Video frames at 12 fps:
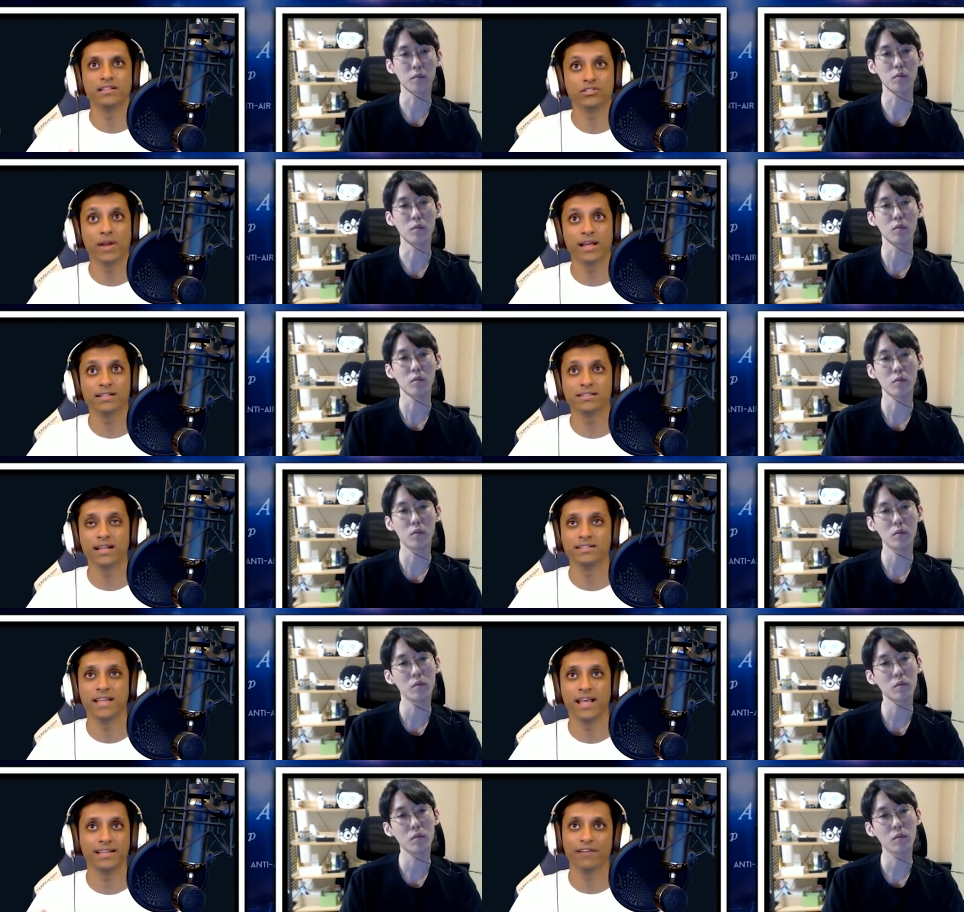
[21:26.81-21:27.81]
Speaker 1: his strengths
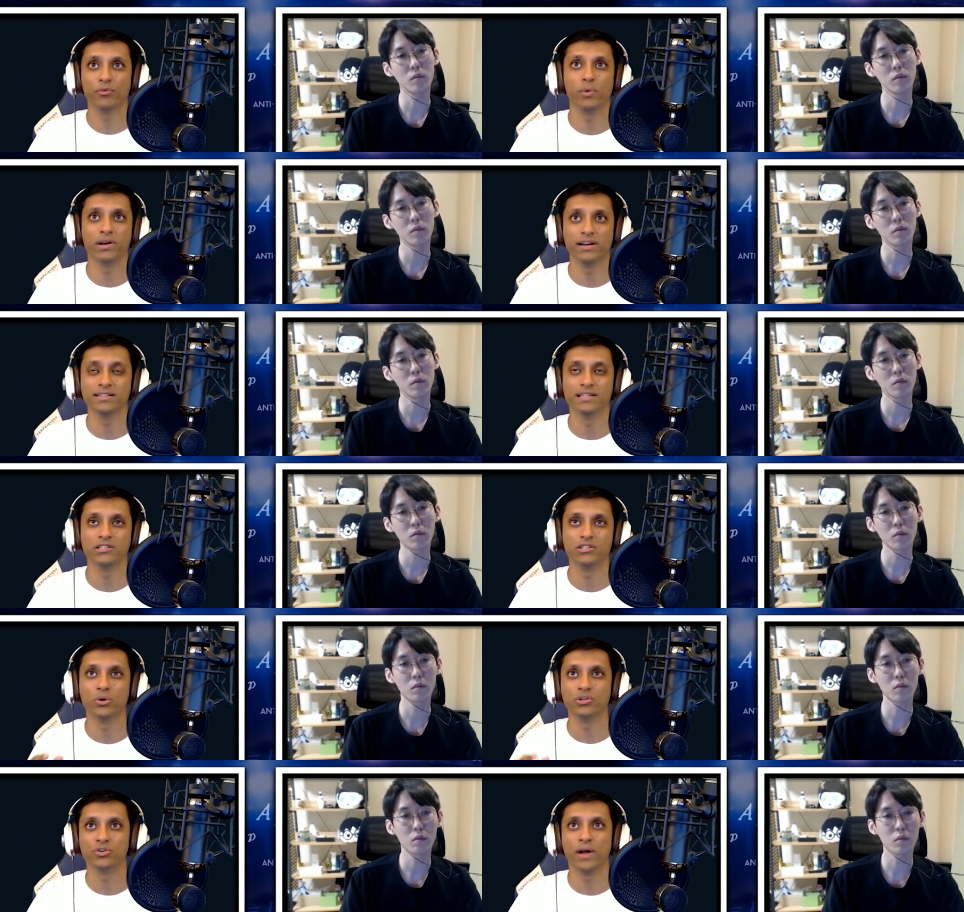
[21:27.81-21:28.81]
and take that for what it is, and
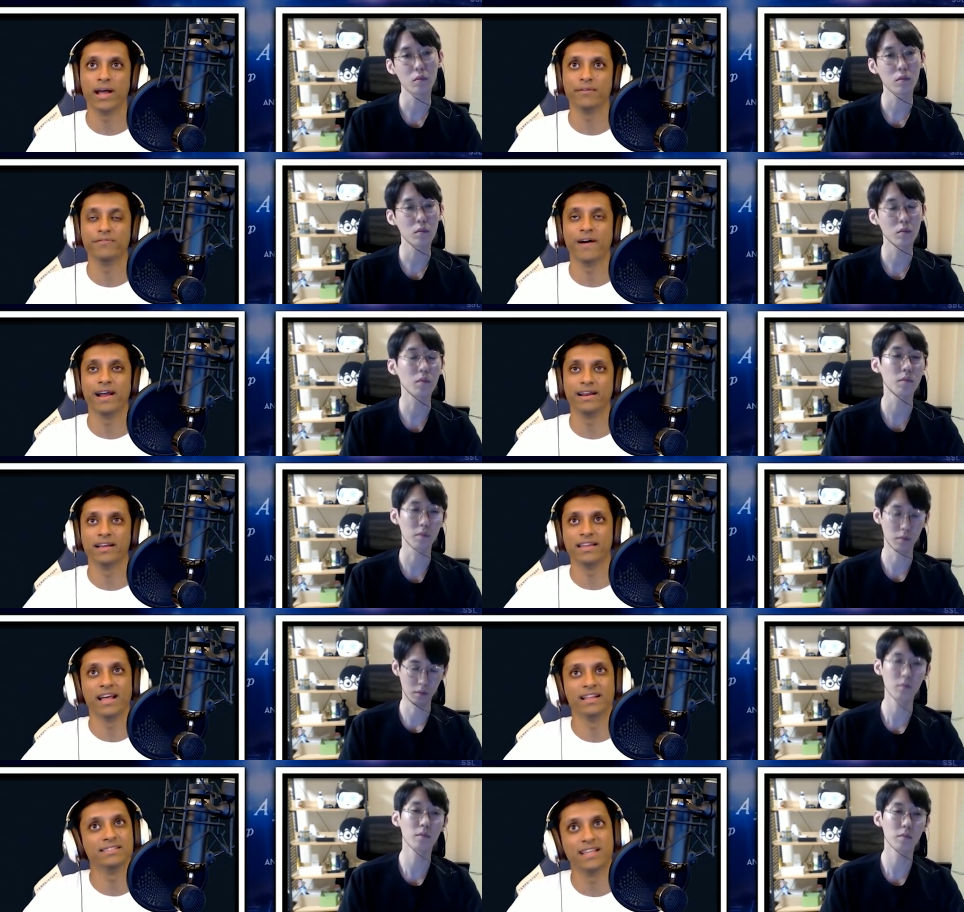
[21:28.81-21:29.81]
don't try to fight
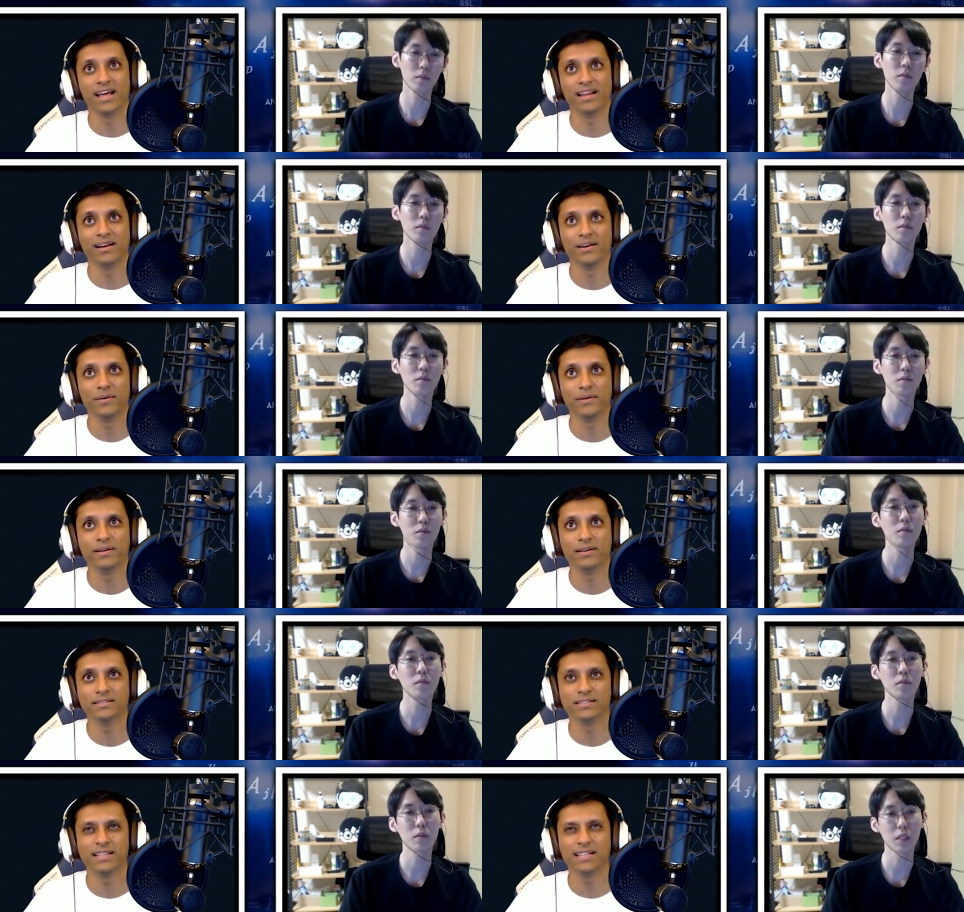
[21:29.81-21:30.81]
against that.
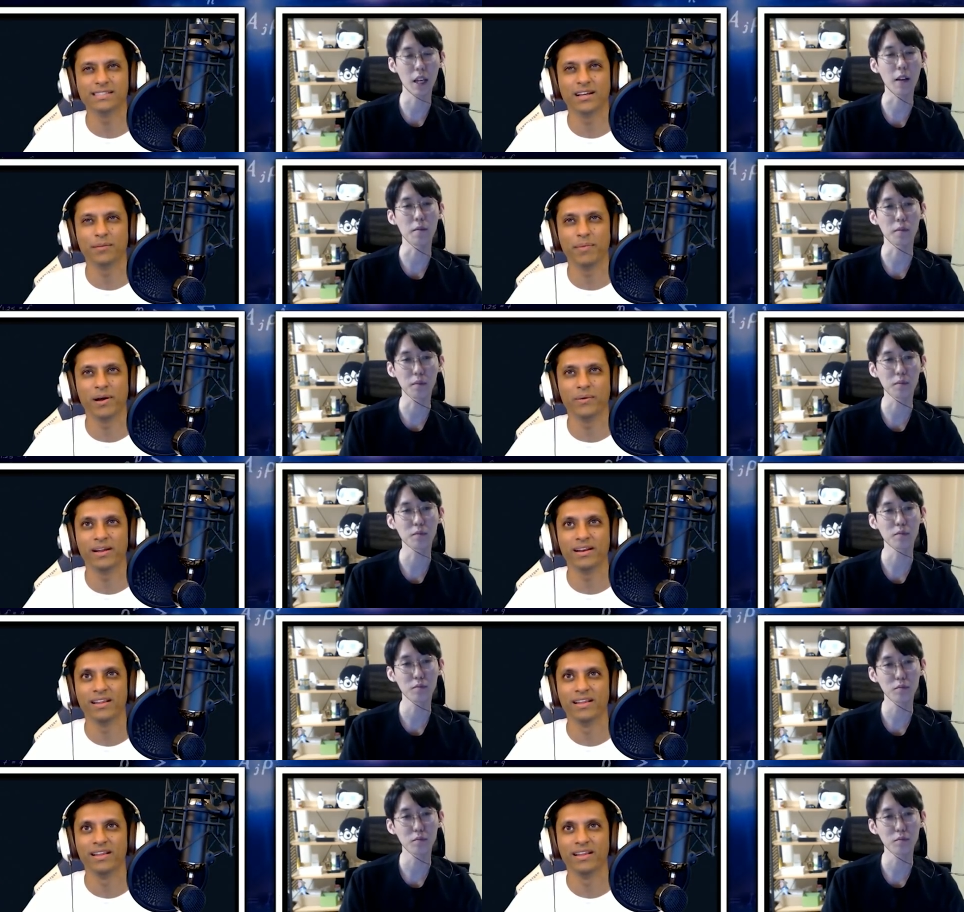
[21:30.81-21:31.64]
Does that yeah. sound about right?